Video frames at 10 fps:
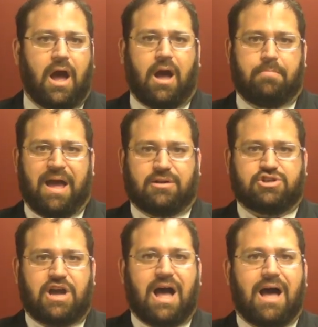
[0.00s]
about
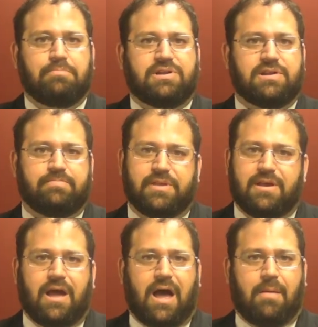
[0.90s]
jobs,
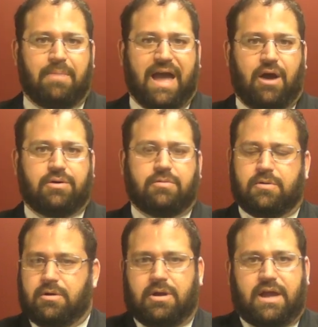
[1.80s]
about
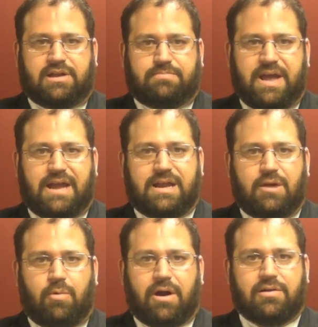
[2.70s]

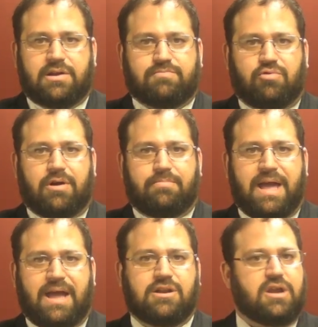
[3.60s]
expanding wireless
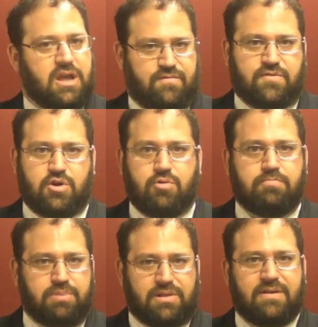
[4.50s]
broadband, if you
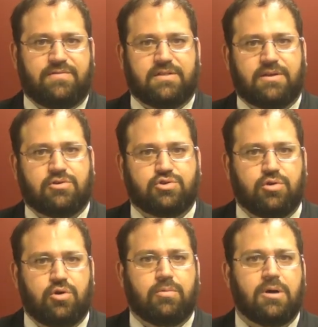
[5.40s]
believe that they're
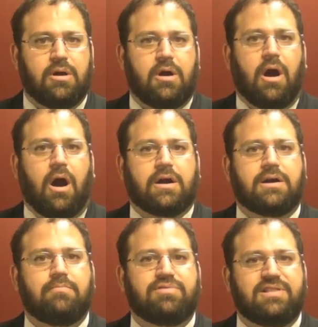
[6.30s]
true, are
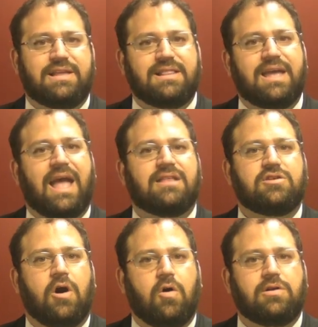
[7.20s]
completely and
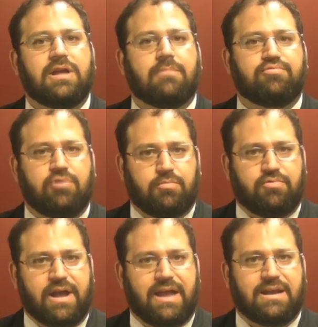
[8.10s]
totally
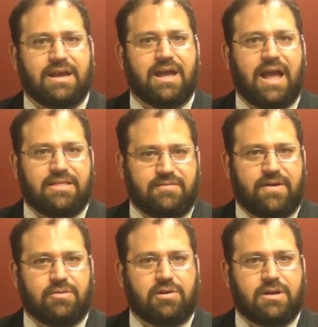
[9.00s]
appropriate at the
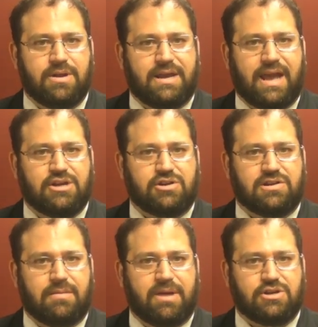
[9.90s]
Federal Communications
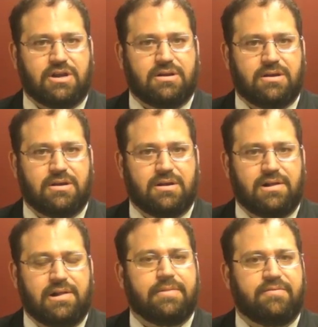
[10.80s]
Commission.
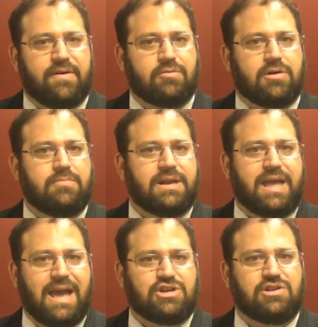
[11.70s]
The Federal
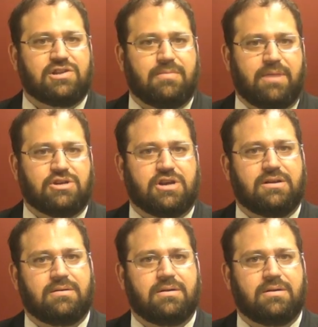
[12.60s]
Communications Commission